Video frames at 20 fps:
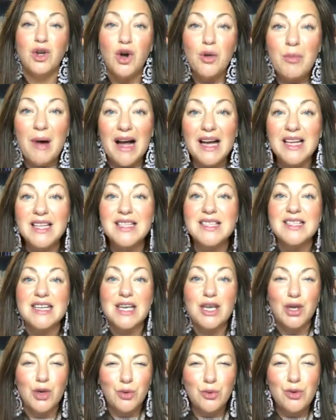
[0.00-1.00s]
Go back and
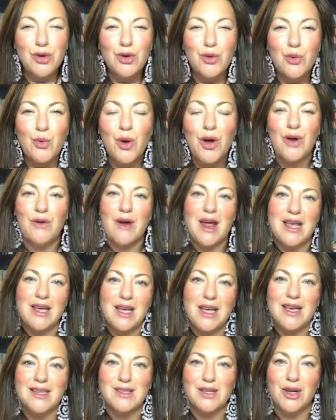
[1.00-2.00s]
see who you were
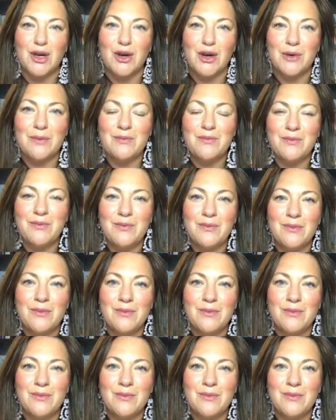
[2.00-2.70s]
8 years ago.